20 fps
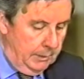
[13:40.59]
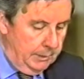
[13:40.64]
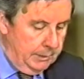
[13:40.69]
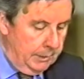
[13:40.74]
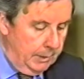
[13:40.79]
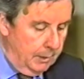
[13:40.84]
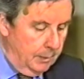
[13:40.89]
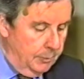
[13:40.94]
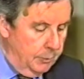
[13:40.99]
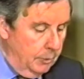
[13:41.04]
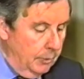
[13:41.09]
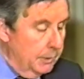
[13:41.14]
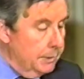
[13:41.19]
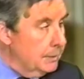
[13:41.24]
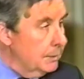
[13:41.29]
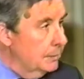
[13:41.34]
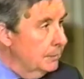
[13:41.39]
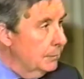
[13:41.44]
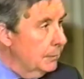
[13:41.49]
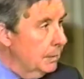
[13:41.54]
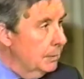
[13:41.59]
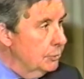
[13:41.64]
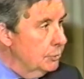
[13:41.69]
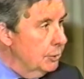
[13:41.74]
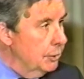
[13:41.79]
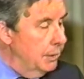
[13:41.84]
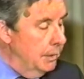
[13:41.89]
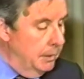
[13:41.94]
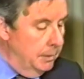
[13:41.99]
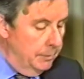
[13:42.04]
Singapore's
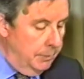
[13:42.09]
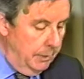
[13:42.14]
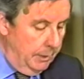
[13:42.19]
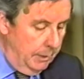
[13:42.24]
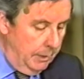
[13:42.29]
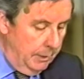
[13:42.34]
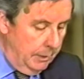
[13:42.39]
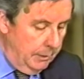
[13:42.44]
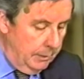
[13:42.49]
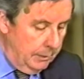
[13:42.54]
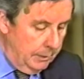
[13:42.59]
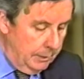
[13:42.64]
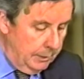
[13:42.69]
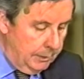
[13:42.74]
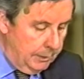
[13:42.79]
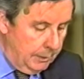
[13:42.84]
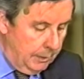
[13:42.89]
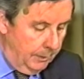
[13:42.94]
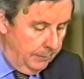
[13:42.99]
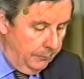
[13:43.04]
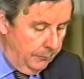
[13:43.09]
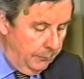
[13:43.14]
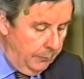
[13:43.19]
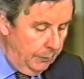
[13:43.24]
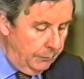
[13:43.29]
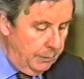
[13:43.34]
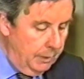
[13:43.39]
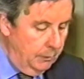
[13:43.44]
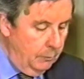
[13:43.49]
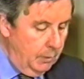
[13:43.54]
G D P is some
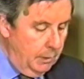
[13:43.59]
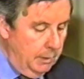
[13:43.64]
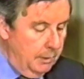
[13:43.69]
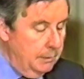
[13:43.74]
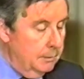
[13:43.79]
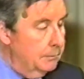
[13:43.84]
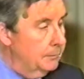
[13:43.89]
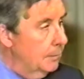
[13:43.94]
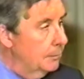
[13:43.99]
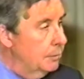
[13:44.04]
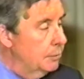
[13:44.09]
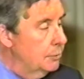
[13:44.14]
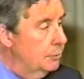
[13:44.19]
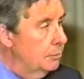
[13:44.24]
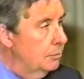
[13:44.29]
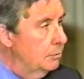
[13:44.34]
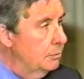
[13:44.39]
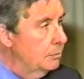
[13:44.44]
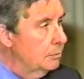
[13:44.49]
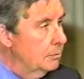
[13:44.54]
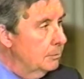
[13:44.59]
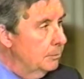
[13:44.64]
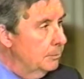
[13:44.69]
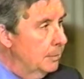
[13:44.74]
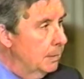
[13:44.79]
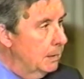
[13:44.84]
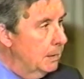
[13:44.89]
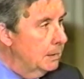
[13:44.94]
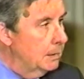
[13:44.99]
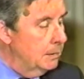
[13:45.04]
fifty-one, fifty-two
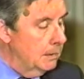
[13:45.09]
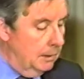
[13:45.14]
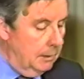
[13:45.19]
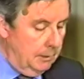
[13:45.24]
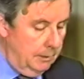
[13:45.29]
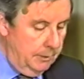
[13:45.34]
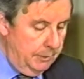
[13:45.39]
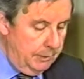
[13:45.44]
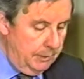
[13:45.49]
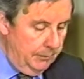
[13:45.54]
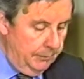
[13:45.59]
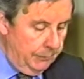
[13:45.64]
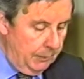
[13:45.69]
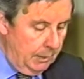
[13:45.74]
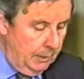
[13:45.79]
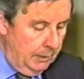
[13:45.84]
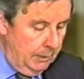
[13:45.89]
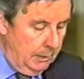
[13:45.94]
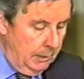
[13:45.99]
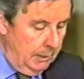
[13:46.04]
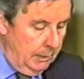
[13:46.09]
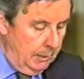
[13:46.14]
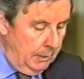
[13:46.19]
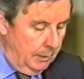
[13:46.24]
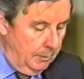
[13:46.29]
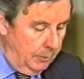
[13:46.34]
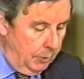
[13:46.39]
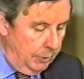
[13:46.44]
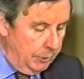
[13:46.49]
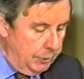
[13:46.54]
billion dollars.
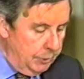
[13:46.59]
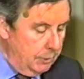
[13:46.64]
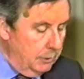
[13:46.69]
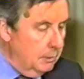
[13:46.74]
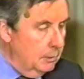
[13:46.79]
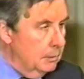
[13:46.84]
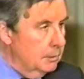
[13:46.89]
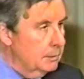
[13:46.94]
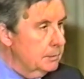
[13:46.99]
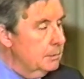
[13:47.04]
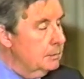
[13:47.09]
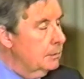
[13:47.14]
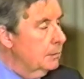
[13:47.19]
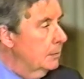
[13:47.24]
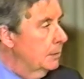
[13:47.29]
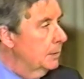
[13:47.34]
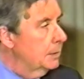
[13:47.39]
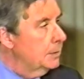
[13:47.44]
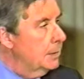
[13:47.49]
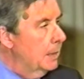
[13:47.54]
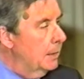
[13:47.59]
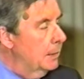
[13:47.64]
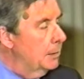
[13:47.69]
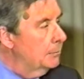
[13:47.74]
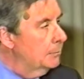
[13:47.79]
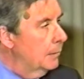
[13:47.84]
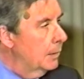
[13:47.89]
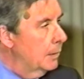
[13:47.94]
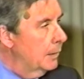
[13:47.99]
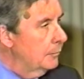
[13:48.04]
Portugal's is
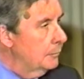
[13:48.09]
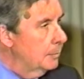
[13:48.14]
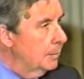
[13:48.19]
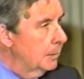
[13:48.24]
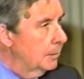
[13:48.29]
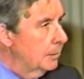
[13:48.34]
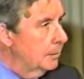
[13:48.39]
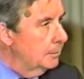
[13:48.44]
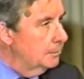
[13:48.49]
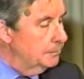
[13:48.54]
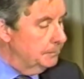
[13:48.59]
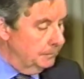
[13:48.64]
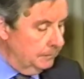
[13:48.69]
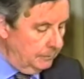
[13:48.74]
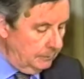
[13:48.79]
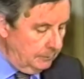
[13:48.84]
eighty-five billion.